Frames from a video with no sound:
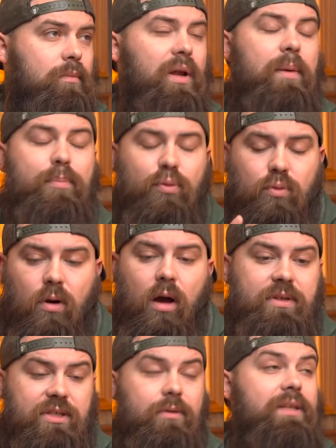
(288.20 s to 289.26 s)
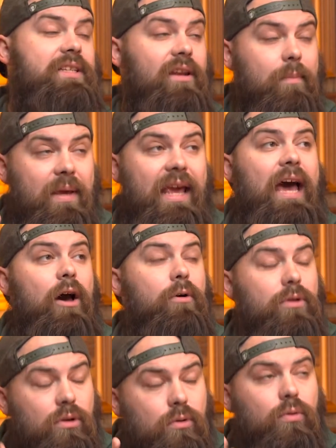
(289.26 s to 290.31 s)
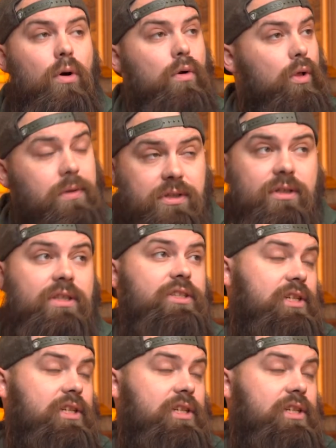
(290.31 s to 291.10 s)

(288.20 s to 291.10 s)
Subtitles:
But I promise you, it's going to be how you grow closer to